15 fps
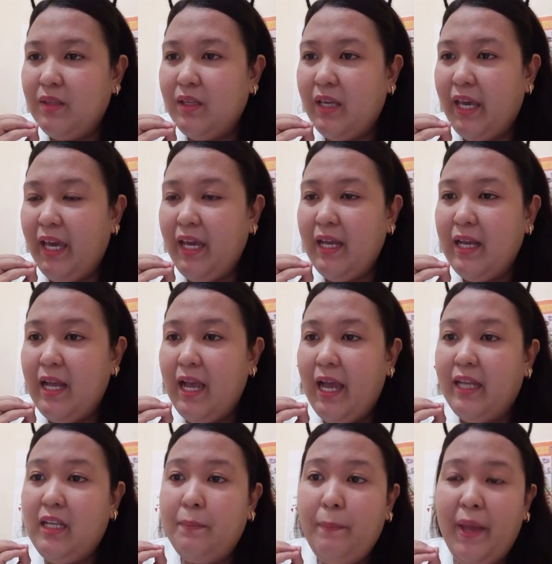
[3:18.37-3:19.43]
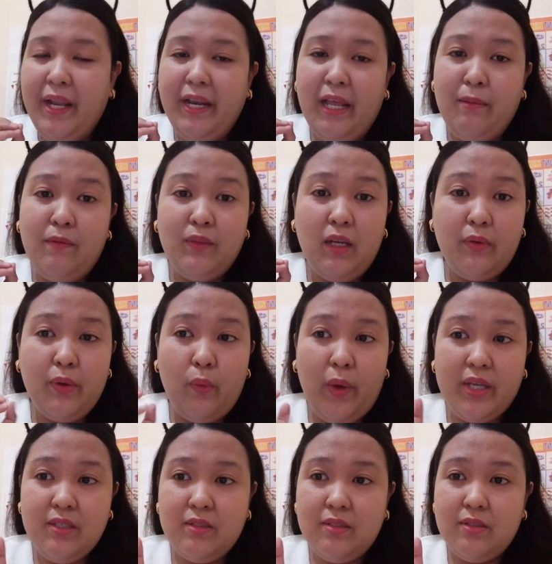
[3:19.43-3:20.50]
okay? And the pen name of the
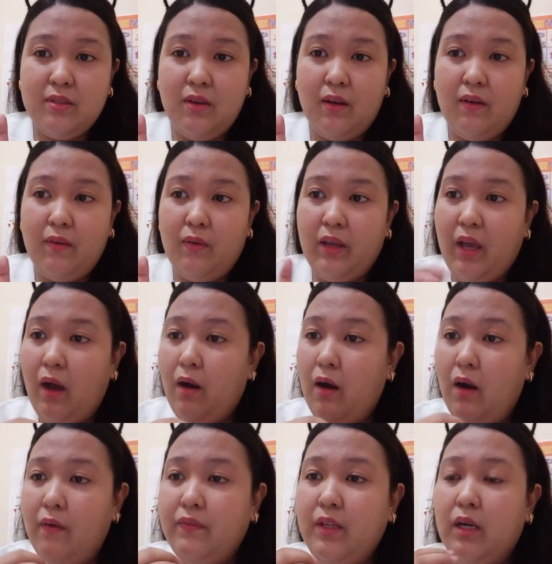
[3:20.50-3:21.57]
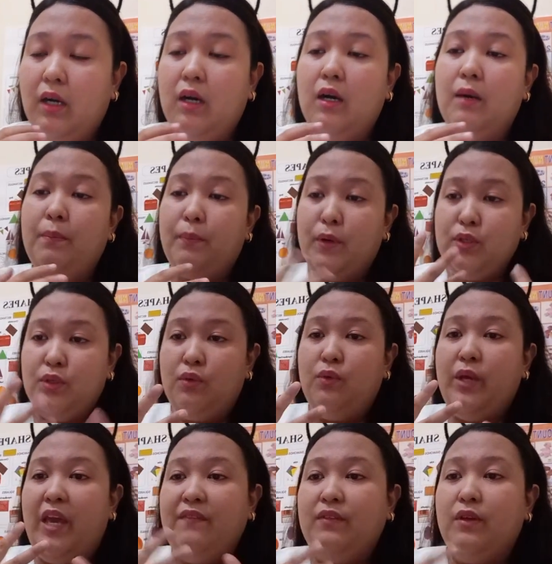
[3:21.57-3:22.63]
request, of the person who
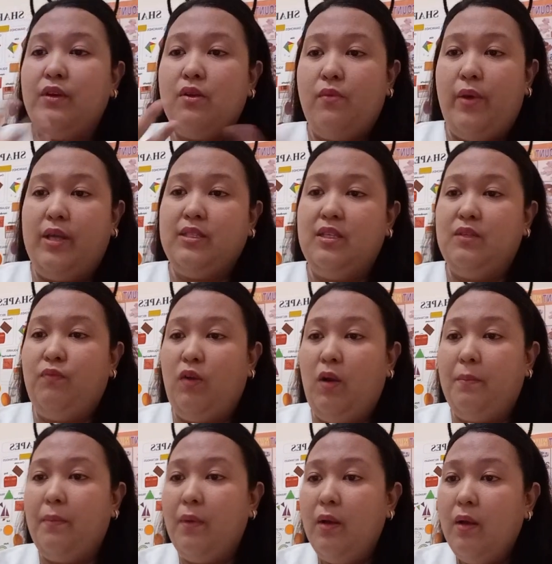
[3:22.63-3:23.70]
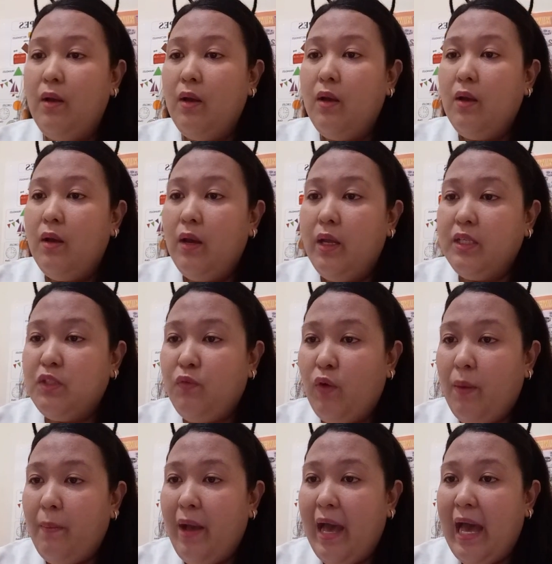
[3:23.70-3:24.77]
gave the request is from
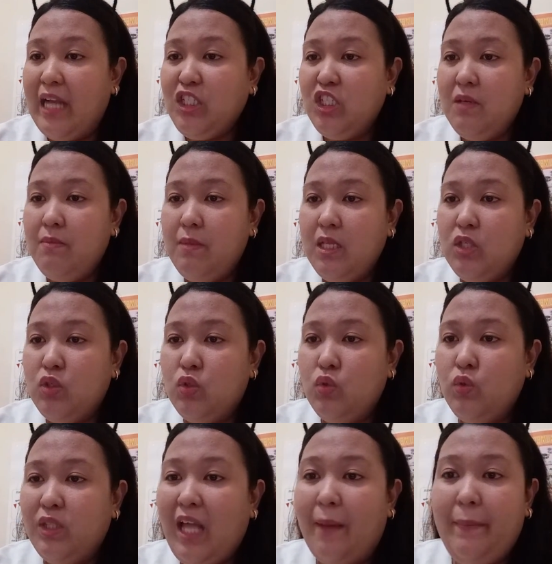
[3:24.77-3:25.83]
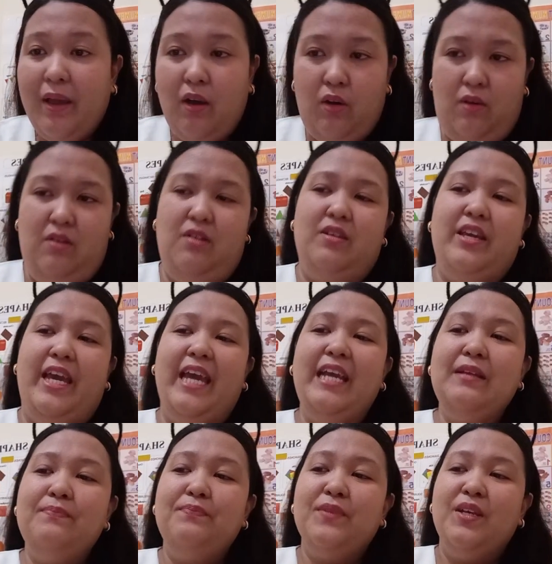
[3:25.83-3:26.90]
Hachimitsu Namiko,
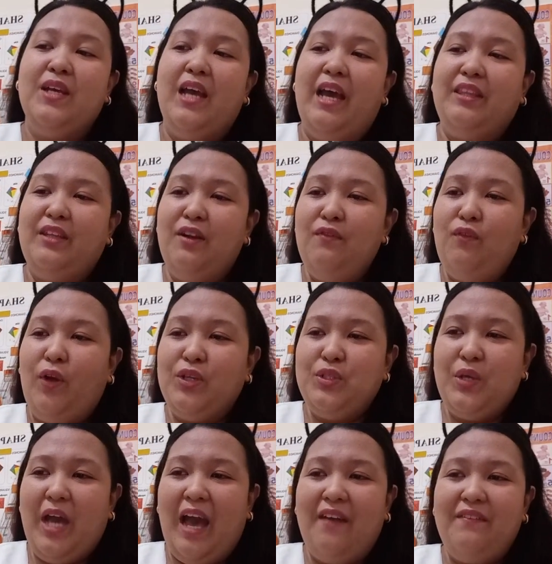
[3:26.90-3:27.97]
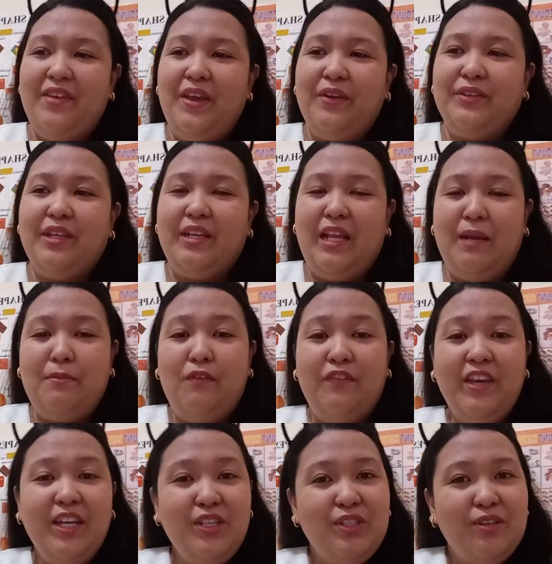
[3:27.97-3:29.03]
okay? And then of course you have here the name
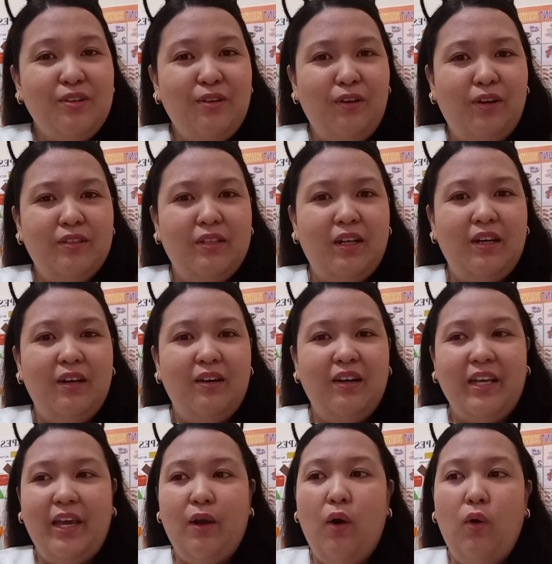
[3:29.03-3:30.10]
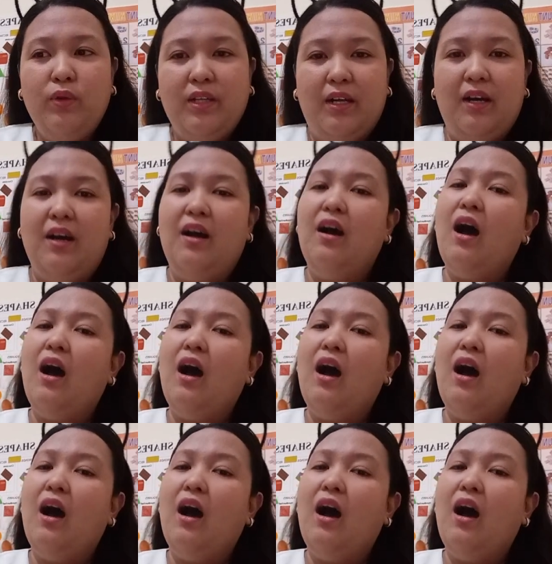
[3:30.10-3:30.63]
of Eiichiro Oda, okay? Oda,